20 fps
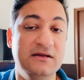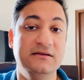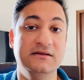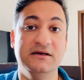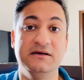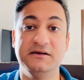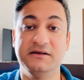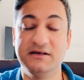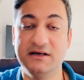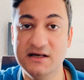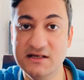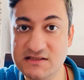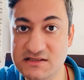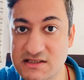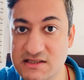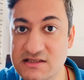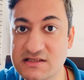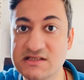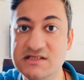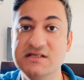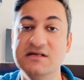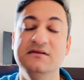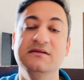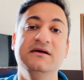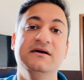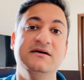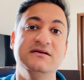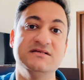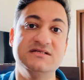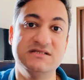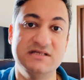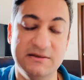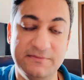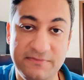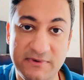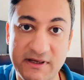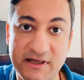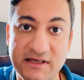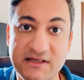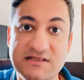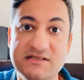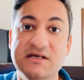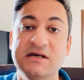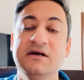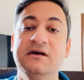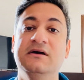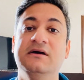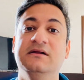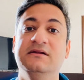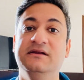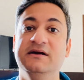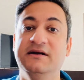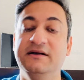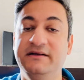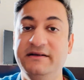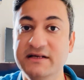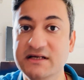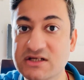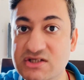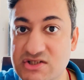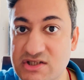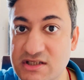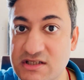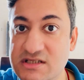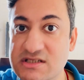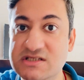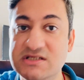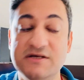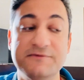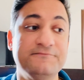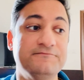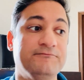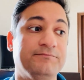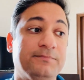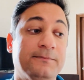their cousins, their siblings, their teachers,